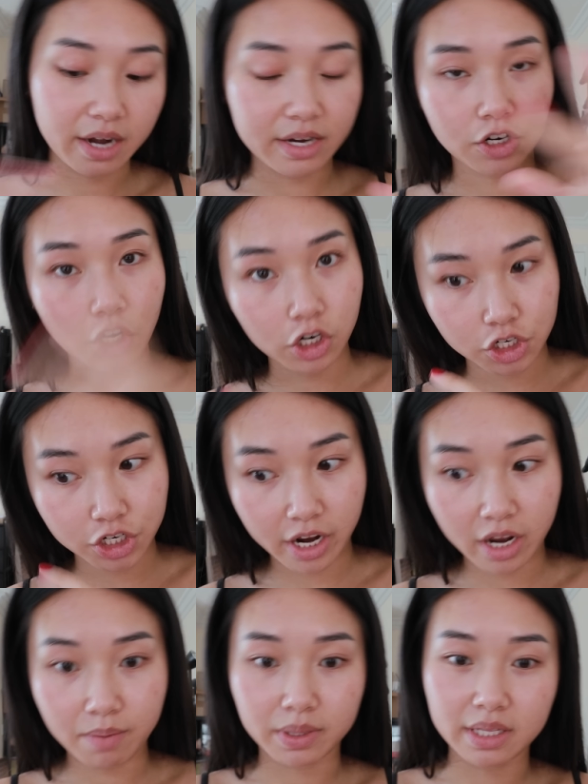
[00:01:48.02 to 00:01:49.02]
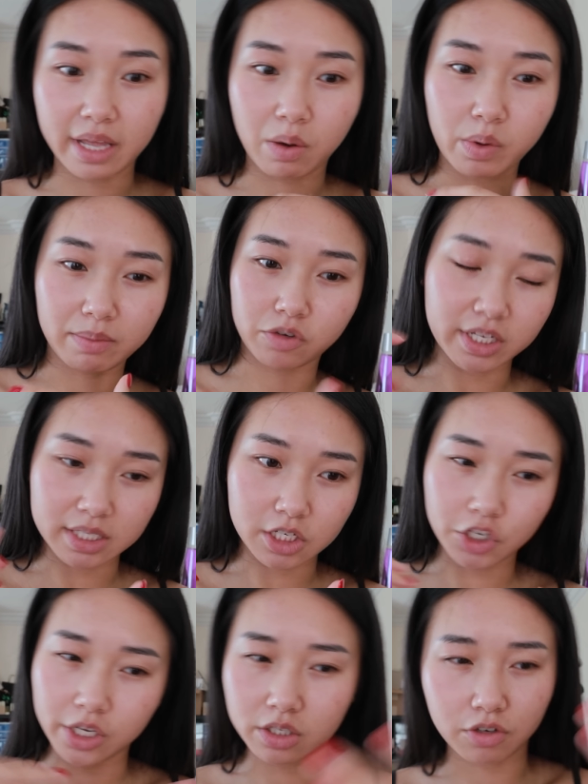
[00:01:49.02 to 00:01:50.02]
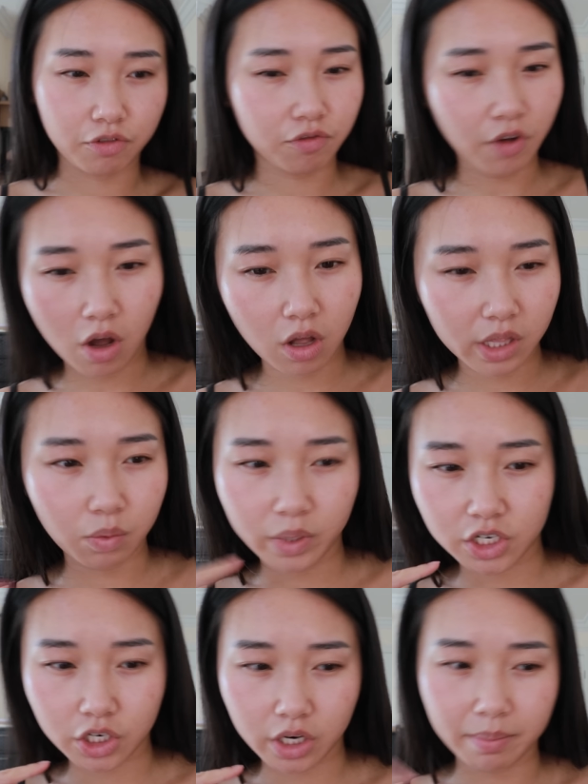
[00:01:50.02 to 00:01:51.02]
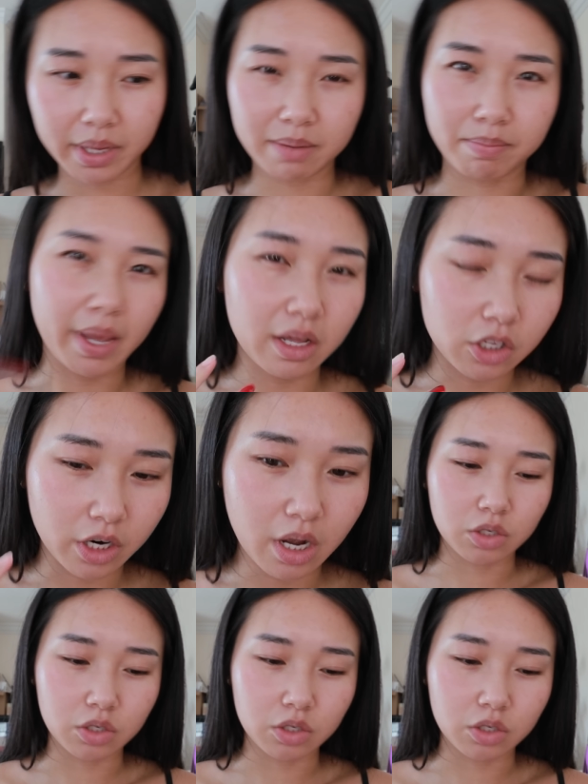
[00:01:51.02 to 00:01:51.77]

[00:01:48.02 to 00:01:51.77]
I need a darker shade, but then like when I'm transitioning into fall and winter, I'm getting paler.